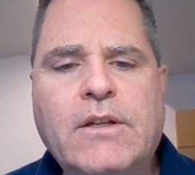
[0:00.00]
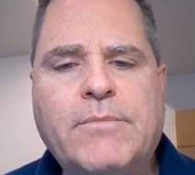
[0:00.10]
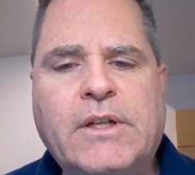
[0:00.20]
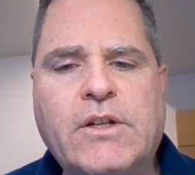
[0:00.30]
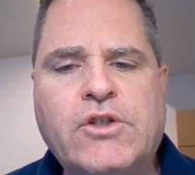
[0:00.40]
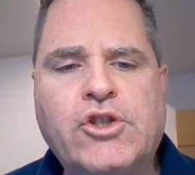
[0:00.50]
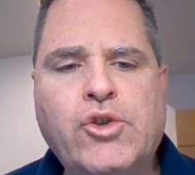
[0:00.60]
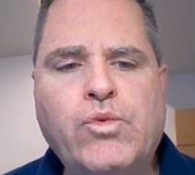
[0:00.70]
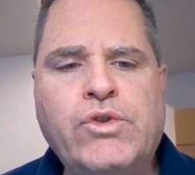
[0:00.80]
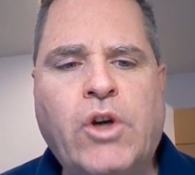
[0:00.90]
Because
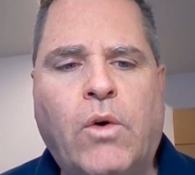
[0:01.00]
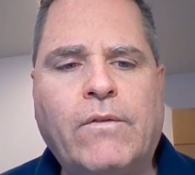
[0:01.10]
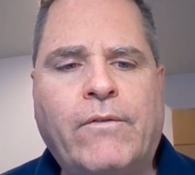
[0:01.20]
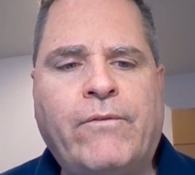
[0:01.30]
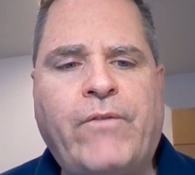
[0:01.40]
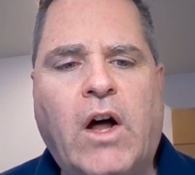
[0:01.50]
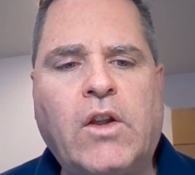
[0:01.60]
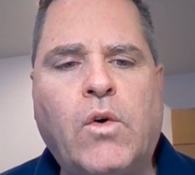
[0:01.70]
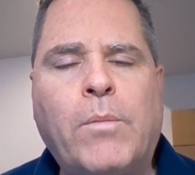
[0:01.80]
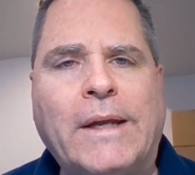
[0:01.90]
you don't
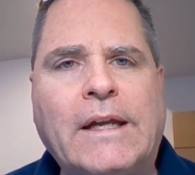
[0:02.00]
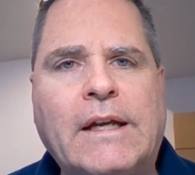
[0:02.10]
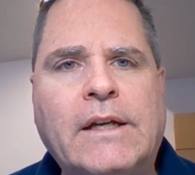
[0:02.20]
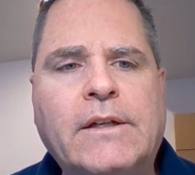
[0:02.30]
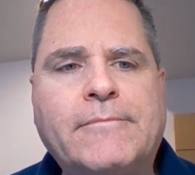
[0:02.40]
follow me.